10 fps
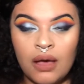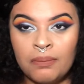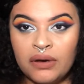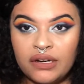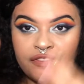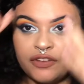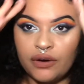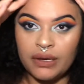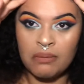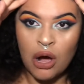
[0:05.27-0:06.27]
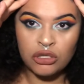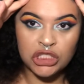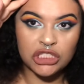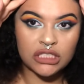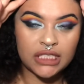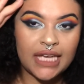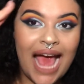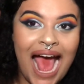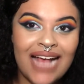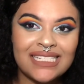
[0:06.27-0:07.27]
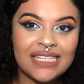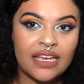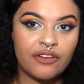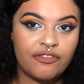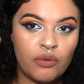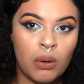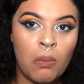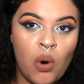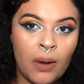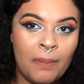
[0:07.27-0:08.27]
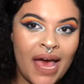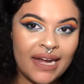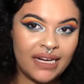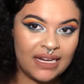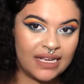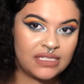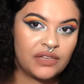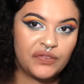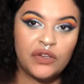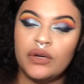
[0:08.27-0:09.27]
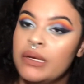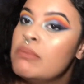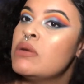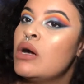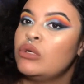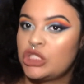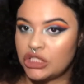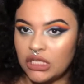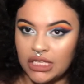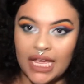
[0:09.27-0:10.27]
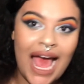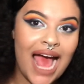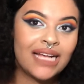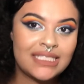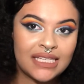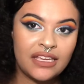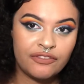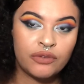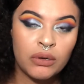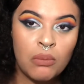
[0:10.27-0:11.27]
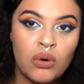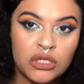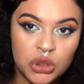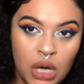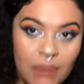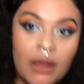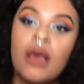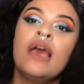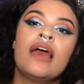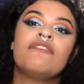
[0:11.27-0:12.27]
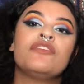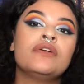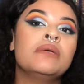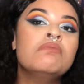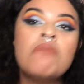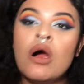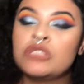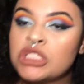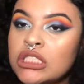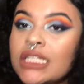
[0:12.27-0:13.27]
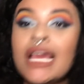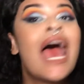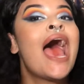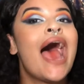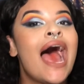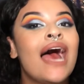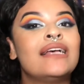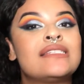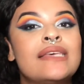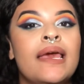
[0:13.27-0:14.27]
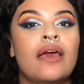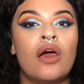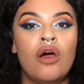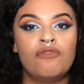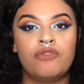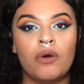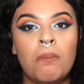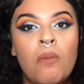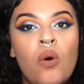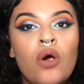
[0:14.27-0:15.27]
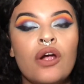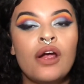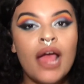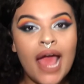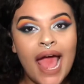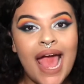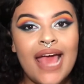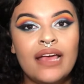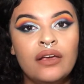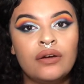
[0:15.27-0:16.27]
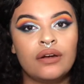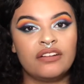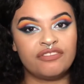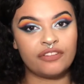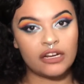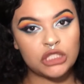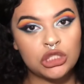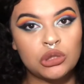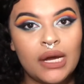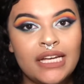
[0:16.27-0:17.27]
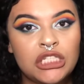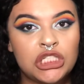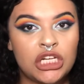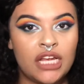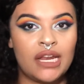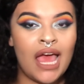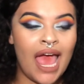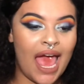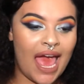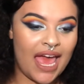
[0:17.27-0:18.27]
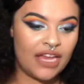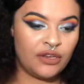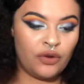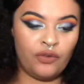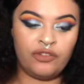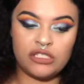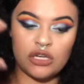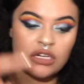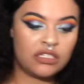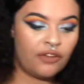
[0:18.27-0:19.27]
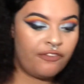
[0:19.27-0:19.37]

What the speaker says: But if you're emotionally asking for more pettiness, if you're emotionally asking for more drama, if you're emotionally asking for more anger and frustration, and you start to